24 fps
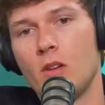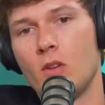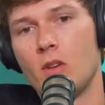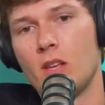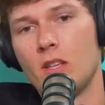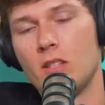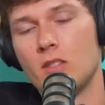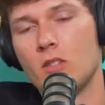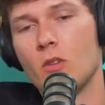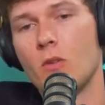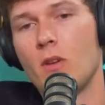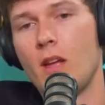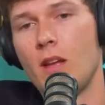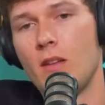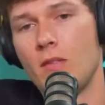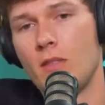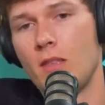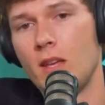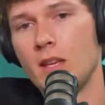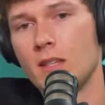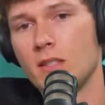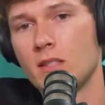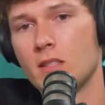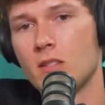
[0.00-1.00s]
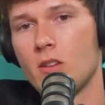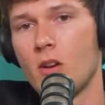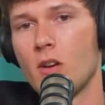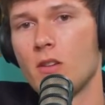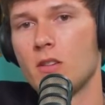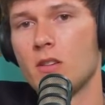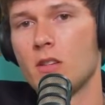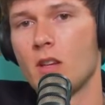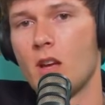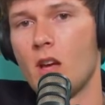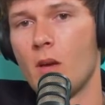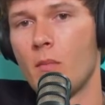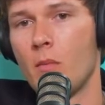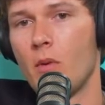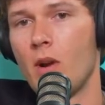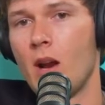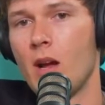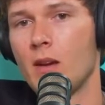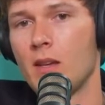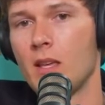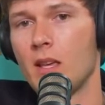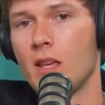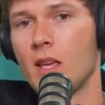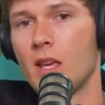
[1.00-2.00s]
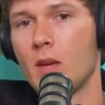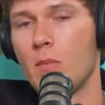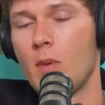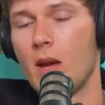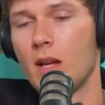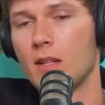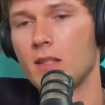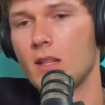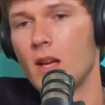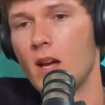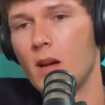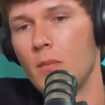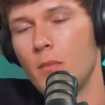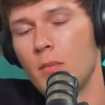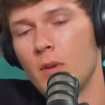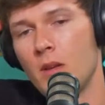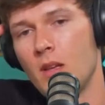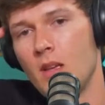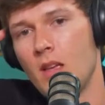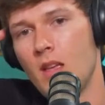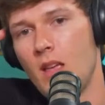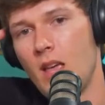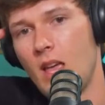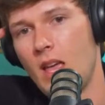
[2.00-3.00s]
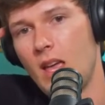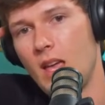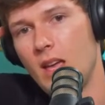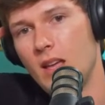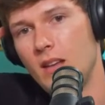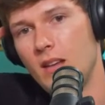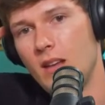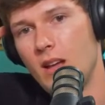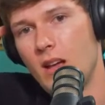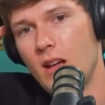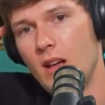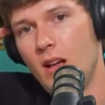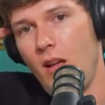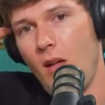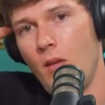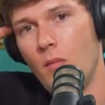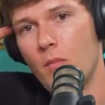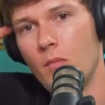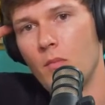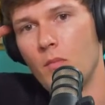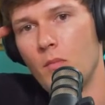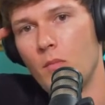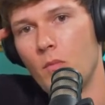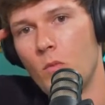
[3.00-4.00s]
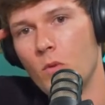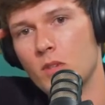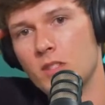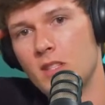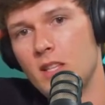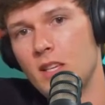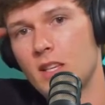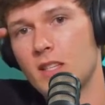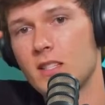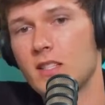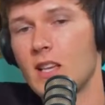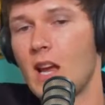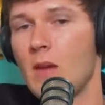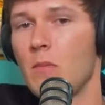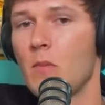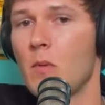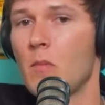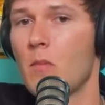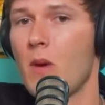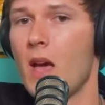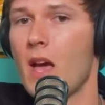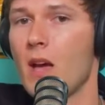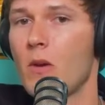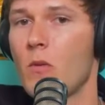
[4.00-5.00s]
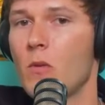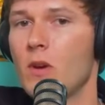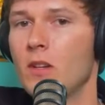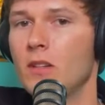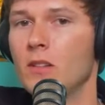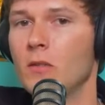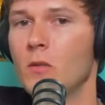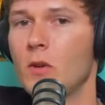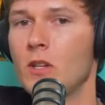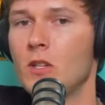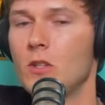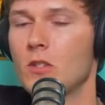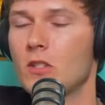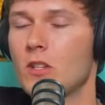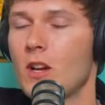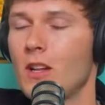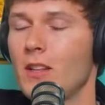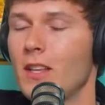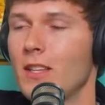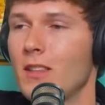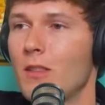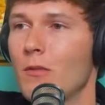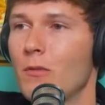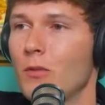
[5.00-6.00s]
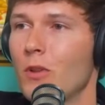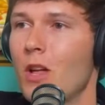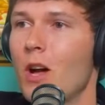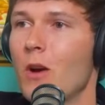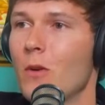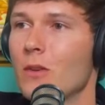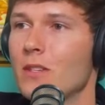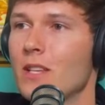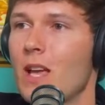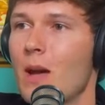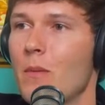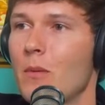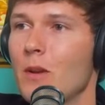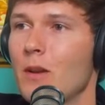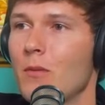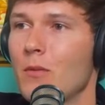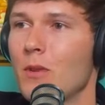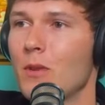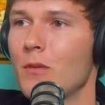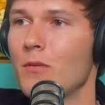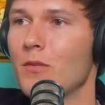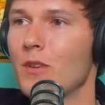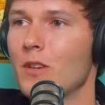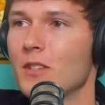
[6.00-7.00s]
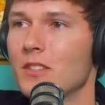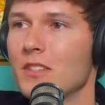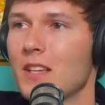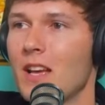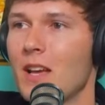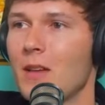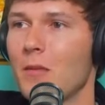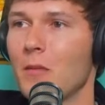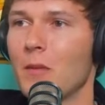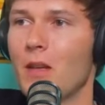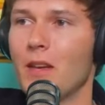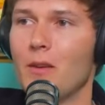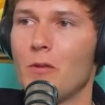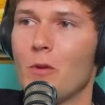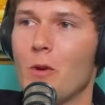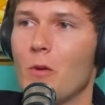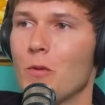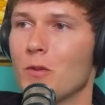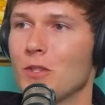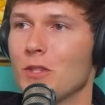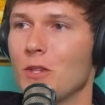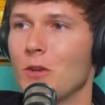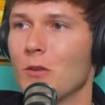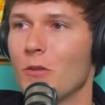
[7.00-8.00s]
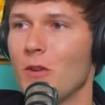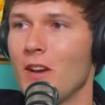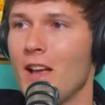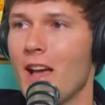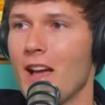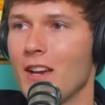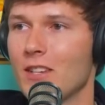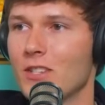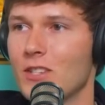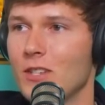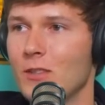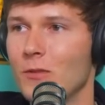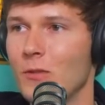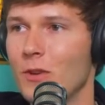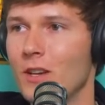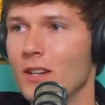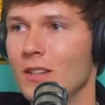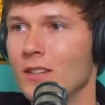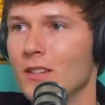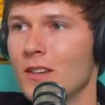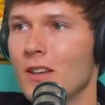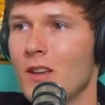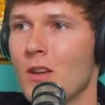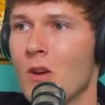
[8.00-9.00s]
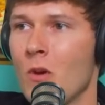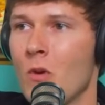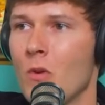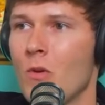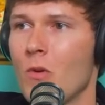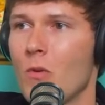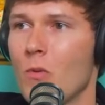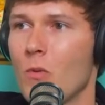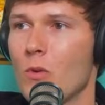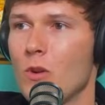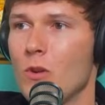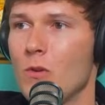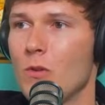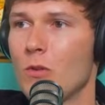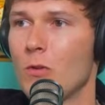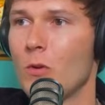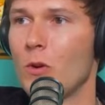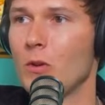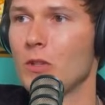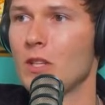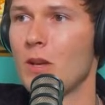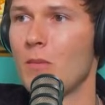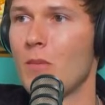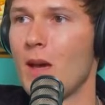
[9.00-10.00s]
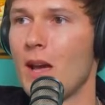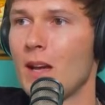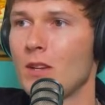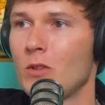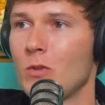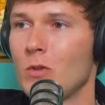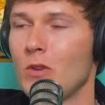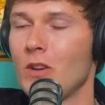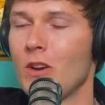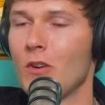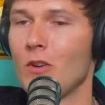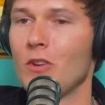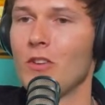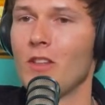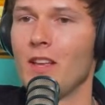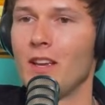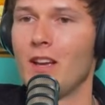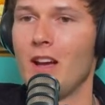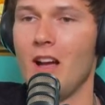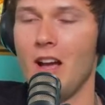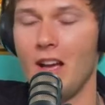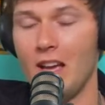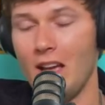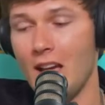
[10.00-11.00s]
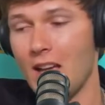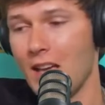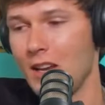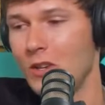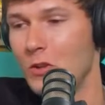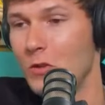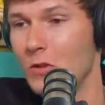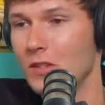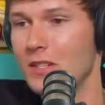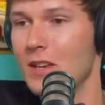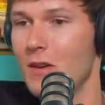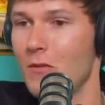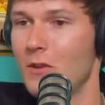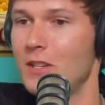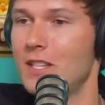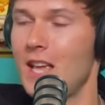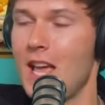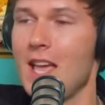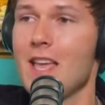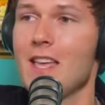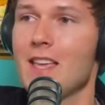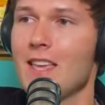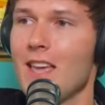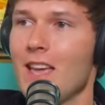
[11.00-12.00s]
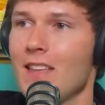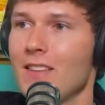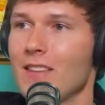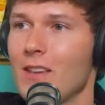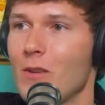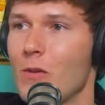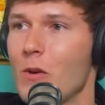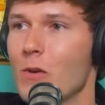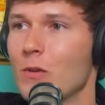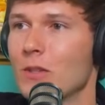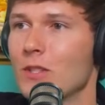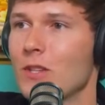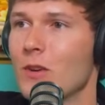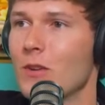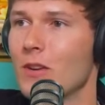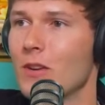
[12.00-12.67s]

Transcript: Okay, so things start to come around, get kicked back up, and was the excitement back when you saw like the vlog was happening for the first time? Like, what was your reaction when? Were you thrilled to get back into it, or were you like, I got to do this every day again? Like, what was